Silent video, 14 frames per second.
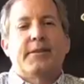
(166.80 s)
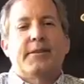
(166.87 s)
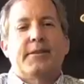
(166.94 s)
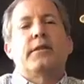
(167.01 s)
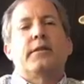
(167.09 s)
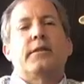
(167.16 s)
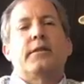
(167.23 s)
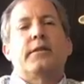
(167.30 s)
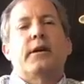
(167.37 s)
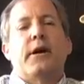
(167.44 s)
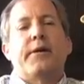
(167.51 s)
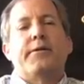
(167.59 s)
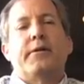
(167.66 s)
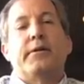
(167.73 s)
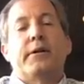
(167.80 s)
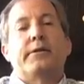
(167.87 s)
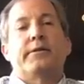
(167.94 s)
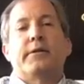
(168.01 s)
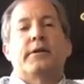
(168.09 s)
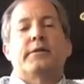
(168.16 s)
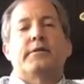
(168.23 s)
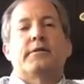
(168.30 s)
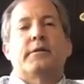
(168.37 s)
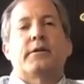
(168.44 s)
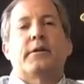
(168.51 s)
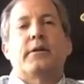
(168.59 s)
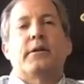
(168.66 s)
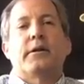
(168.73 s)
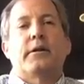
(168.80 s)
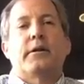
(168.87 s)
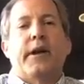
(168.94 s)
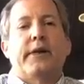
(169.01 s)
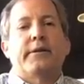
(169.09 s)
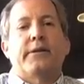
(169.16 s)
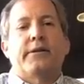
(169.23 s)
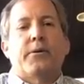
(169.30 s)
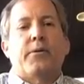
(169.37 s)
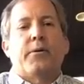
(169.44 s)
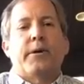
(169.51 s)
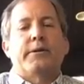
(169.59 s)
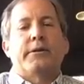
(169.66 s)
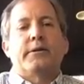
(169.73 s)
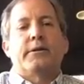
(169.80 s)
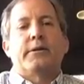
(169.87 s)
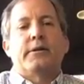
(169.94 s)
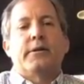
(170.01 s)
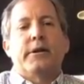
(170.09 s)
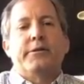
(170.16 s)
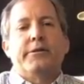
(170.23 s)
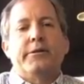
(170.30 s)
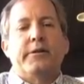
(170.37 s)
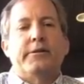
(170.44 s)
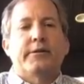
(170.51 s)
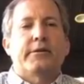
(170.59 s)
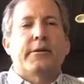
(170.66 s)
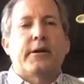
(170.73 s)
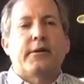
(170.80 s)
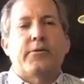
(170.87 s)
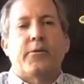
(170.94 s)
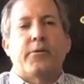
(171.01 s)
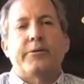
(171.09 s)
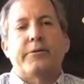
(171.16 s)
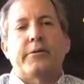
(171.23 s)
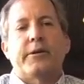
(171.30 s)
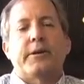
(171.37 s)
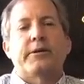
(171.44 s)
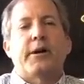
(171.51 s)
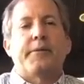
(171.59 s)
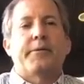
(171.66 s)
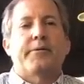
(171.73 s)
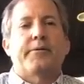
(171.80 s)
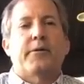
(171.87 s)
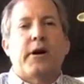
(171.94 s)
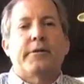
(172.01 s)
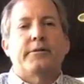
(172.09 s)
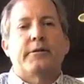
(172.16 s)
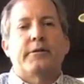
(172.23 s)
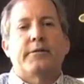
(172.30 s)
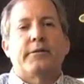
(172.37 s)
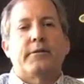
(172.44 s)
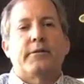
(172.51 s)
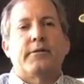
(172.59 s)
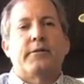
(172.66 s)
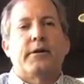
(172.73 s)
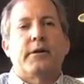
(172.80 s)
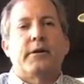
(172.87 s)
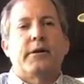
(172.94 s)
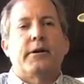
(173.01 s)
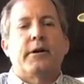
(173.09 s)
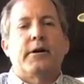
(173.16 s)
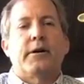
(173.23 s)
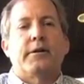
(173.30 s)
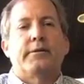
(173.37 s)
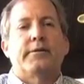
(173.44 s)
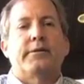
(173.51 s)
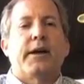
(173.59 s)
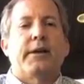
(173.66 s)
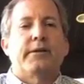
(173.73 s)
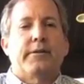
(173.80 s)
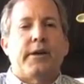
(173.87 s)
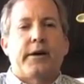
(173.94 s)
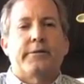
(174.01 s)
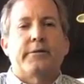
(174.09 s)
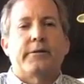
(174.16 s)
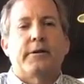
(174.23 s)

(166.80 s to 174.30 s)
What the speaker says: the governor it's clearly has the authority to issue these executive orders during a time of crisis or a state disaster.